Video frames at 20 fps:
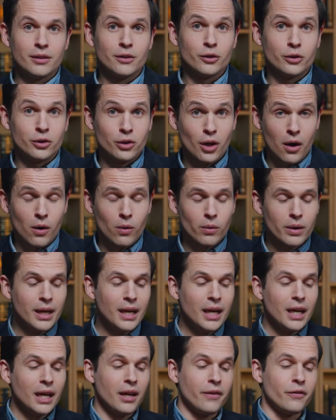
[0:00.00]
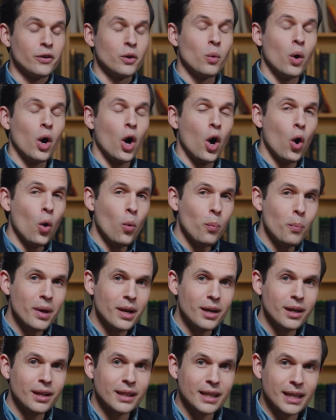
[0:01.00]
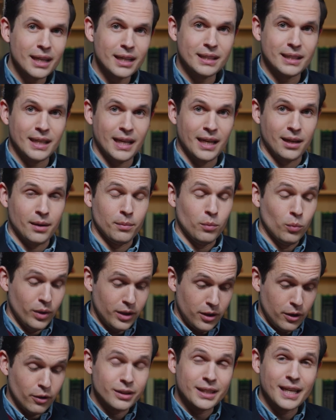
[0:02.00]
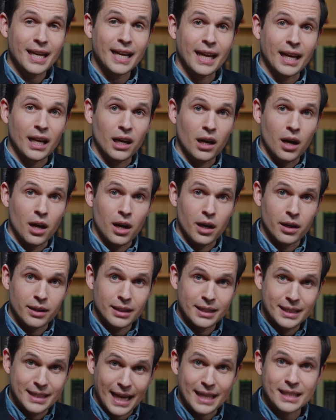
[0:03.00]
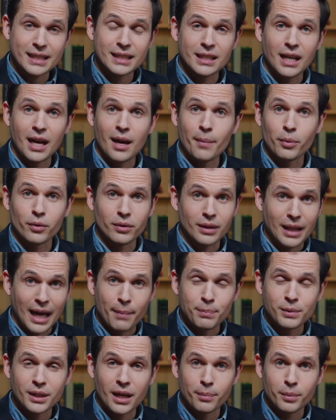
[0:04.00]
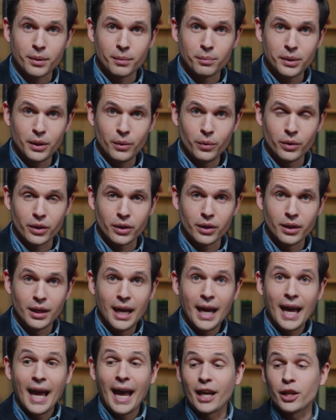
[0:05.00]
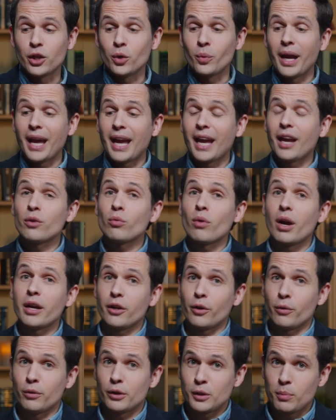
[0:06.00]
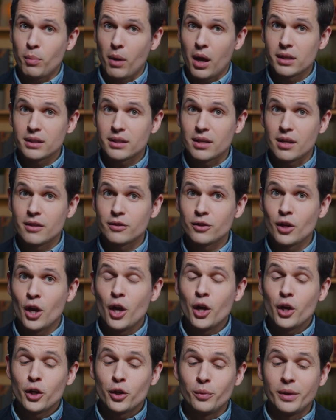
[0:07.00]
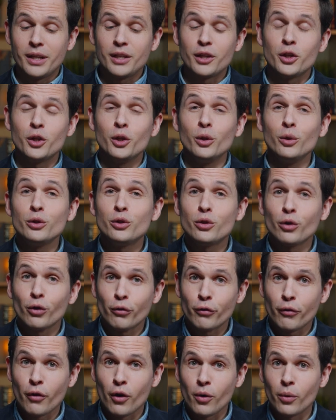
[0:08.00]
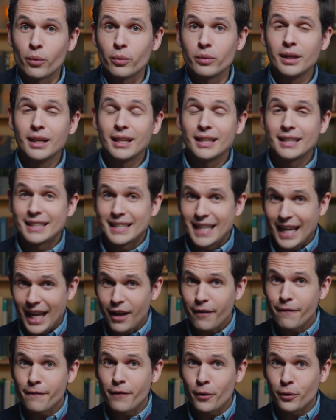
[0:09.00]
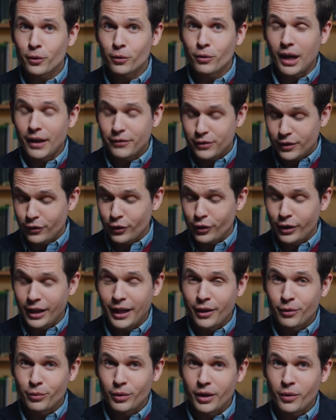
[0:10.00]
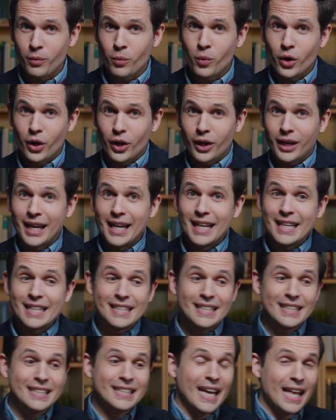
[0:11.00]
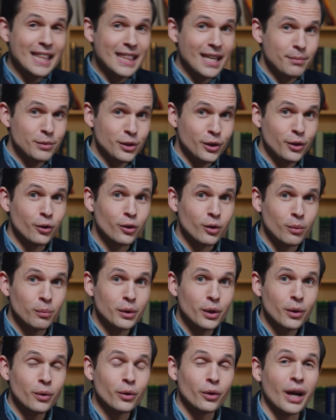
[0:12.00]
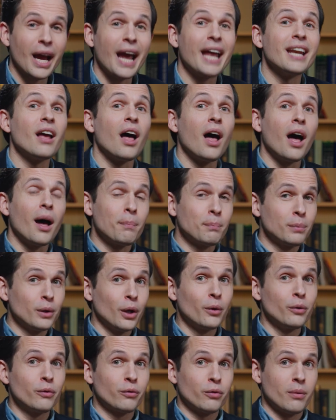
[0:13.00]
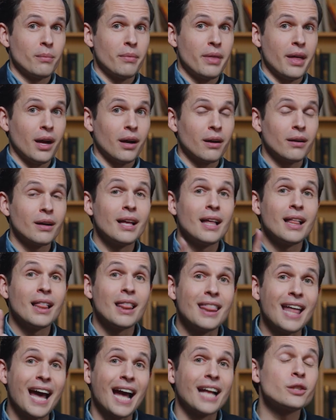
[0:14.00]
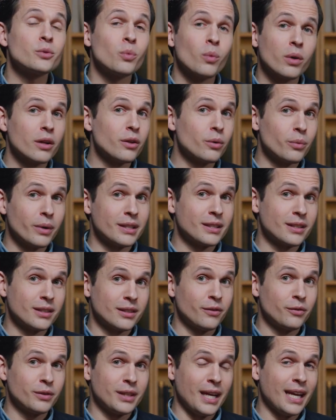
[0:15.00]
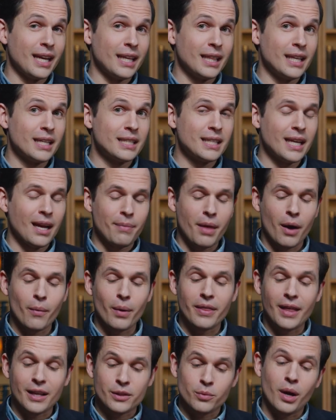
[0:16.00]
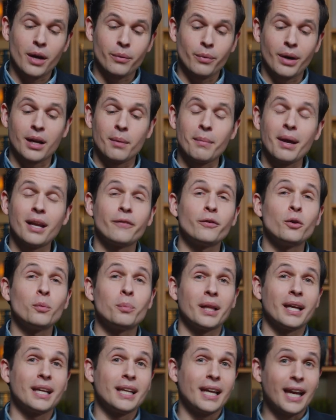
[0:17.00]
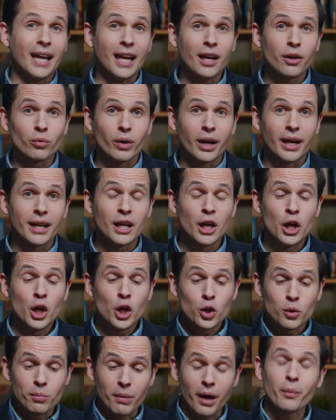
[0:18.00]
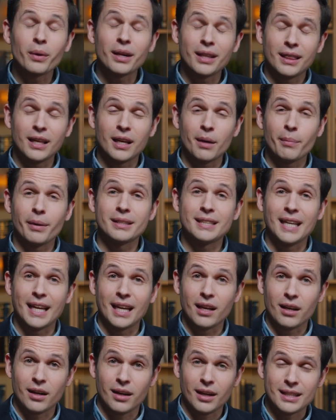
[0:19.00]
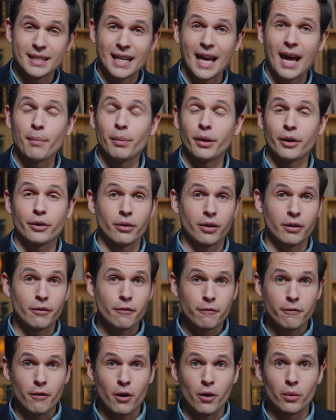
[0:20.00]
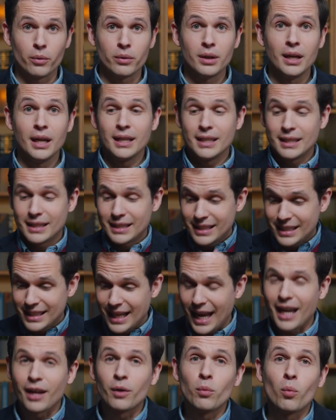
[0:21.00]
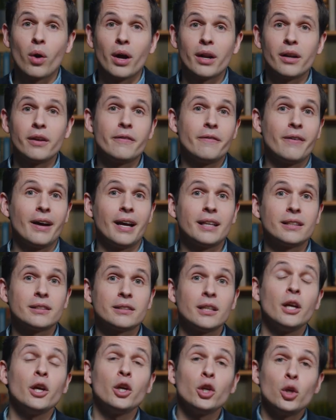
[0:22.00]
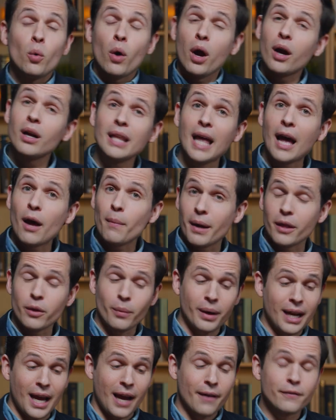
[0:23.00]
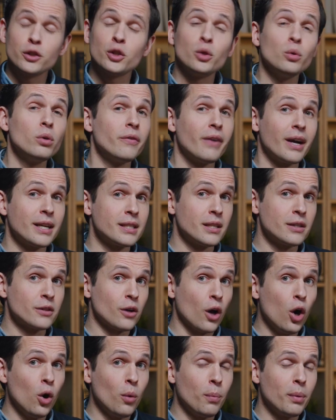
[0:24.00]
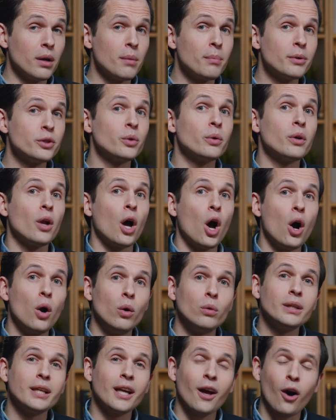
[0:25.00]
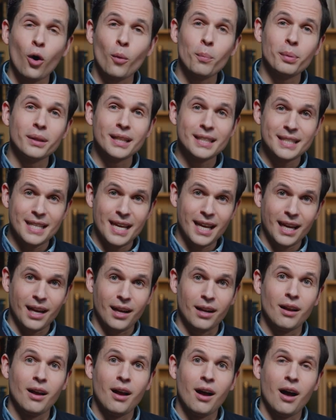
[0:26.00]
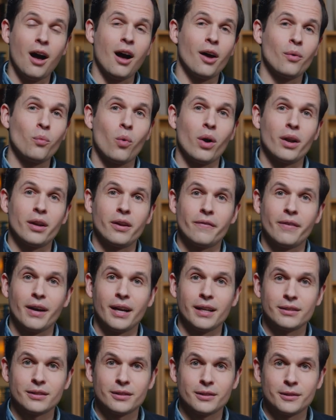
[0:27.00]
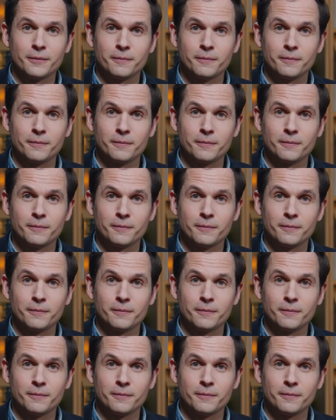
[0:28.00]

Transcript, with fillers: So if you open the exam with your ticket on a desktop or laptop computer and you handwrite your responses, you need to use your phone take photographs of your handwritten work, send them to your computer, and upload from there. That's one of the risks of taking the exam that way. That's why I recommend if you plan to handwrite, you might want to think about taking it on a tablet or on a phone. Stay in one device. You are allowed, by the way, to have two devices open, but you can only open the ticket on one device.